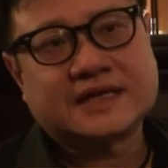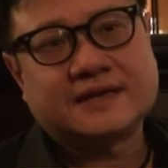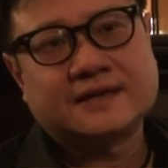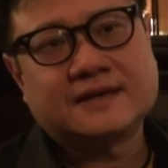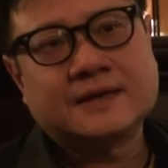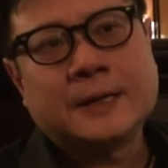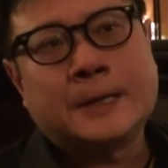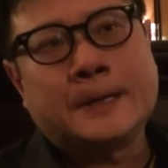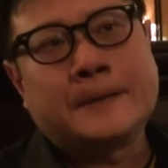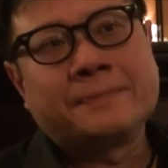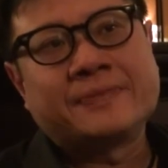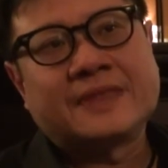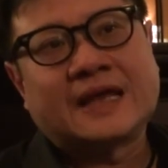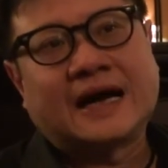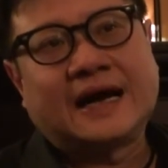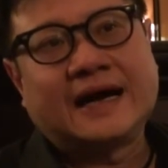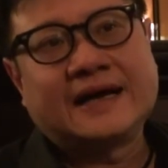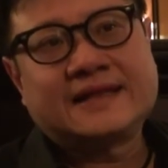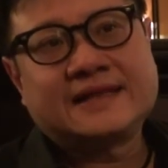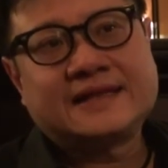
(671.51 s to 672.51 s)
And
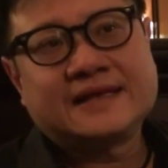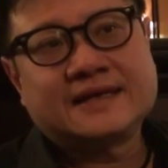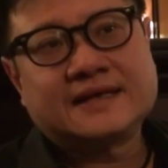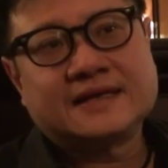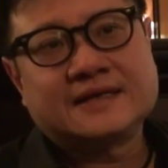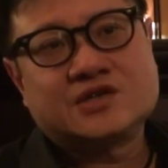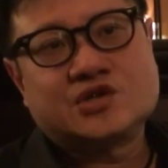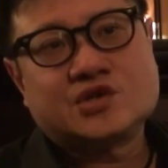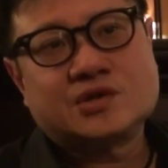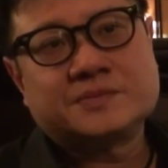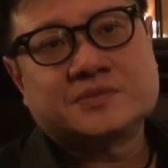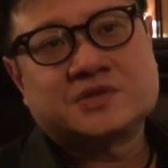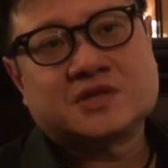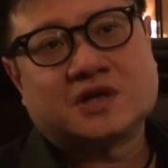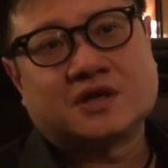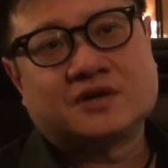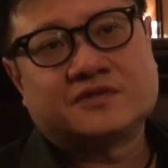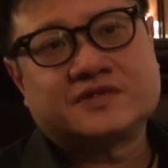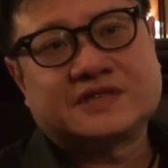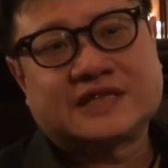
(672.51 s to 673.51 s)
I think in terms
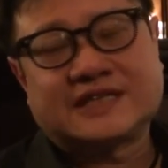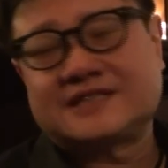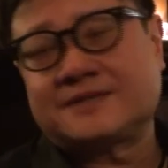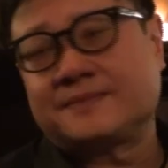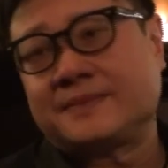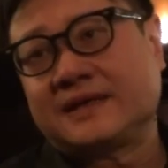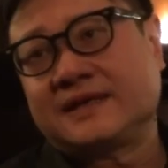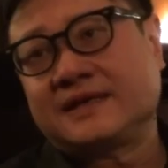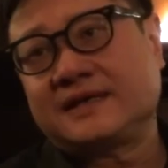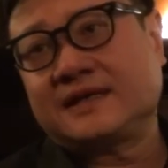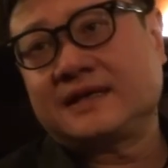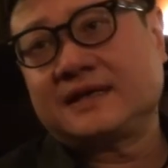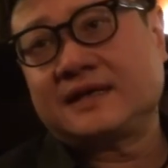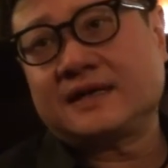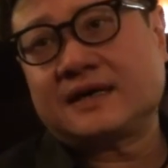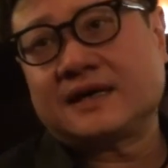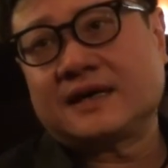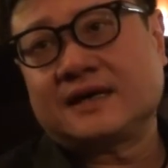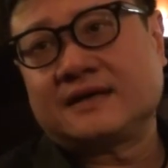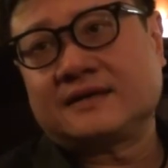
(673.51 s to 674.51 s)
of sensibility
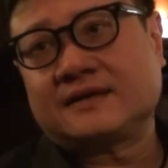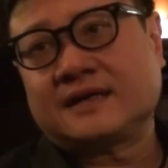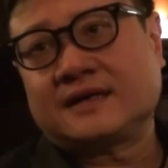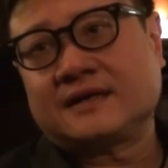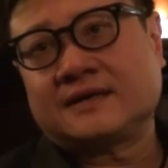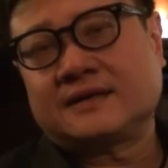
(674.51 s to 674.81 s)
and